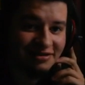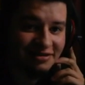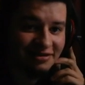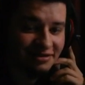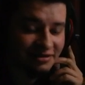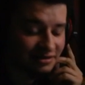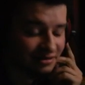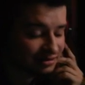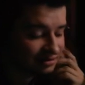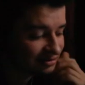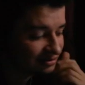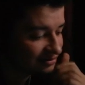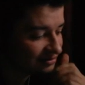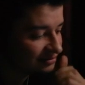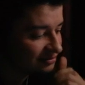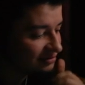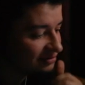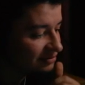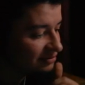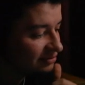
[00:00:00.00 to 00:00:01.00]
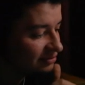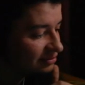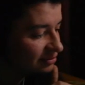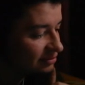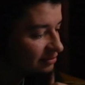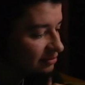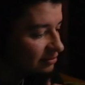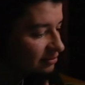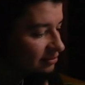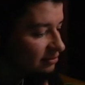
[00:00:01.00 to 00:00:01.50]

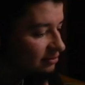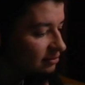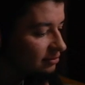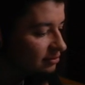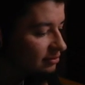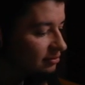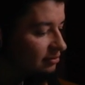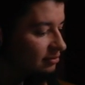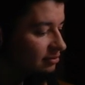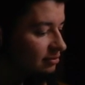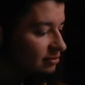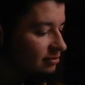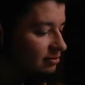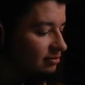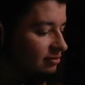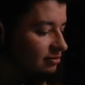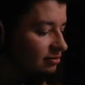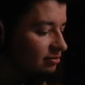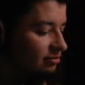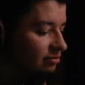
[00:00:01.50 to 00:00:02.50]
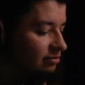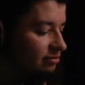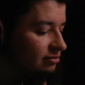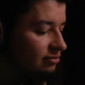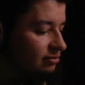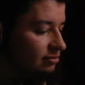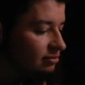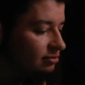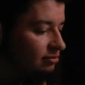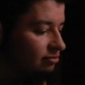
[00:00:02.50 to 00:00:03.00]

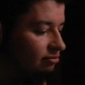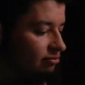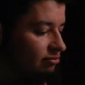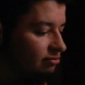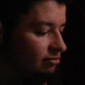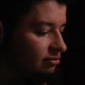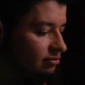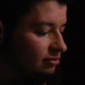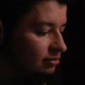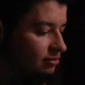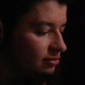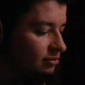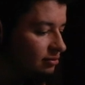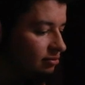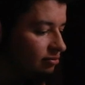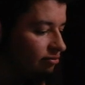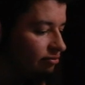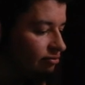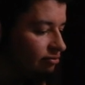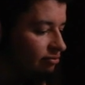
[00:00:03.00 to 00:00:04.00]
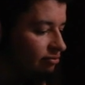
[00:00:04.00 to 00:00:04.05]
This person isn't speaking.